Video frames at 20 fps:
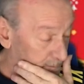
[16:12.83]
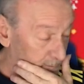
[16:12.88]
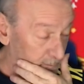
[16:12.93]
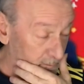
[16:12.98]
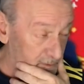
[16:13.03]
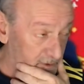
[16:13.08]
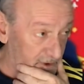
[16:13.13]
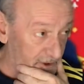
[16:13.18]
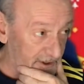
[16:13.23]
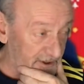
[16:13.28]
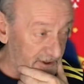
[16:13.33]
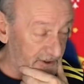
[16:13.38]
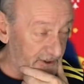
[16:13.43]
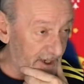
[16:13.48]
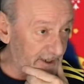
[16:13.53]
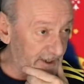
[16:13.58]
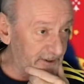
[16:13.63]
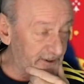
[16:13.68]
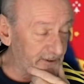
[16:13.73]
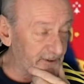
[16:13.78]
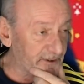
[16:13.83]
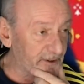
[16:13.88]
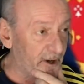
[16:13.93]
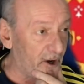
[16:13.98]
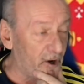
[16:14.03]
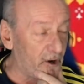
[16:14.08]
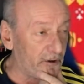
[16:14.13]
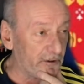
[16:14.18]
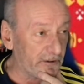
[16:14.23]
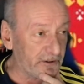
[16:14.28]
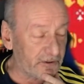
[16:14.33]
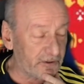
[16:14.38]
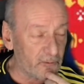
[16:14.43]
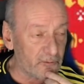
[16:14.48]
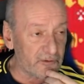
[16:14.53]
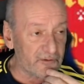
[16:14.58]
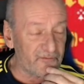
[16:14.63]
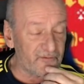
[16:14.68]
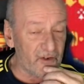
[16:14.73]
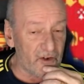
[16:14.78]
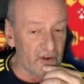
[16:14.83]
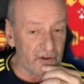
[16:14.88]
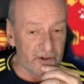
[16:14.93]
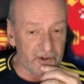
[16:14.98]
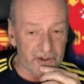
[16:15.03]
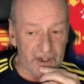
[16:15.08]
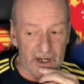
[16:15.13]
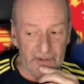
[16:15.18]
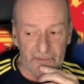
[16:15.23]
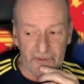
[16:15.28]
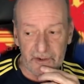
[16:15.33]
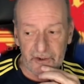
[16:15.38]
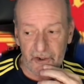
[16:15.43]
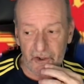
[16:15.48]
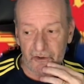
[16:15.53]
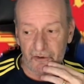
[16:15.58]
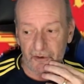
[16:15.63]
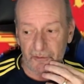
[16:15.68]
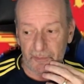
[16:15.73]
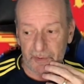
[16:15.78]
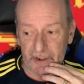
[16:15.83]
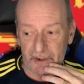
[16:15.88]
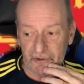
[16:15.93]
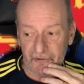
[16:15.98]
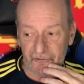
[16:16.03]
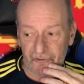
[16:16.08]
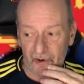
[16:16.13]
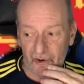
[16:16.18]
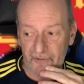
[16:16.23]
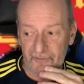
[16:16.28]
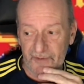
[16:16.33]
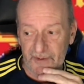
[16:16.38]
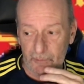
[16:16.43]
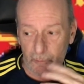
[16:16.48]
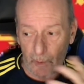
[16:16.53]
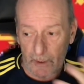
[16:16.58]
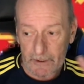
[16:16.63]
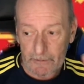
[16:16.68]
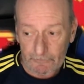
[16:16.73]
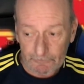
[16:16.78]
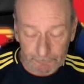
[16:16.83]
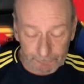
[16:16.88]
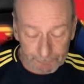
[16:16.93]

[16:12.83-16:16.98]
Success, Arsenal's first ever European trophy win.